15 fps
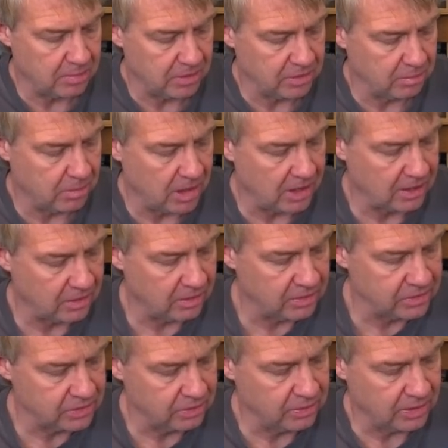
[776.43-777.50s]
on the back
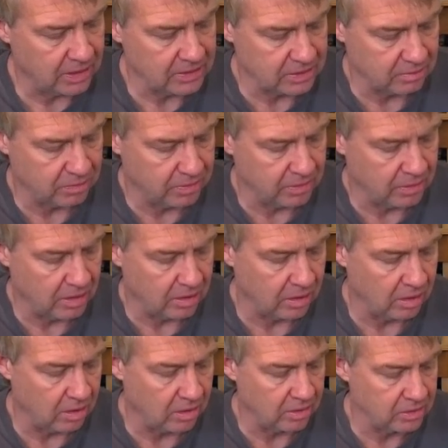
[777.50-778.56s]
also. It has a, a
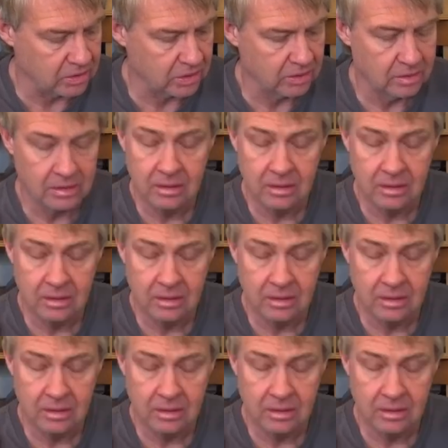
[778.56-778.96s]
large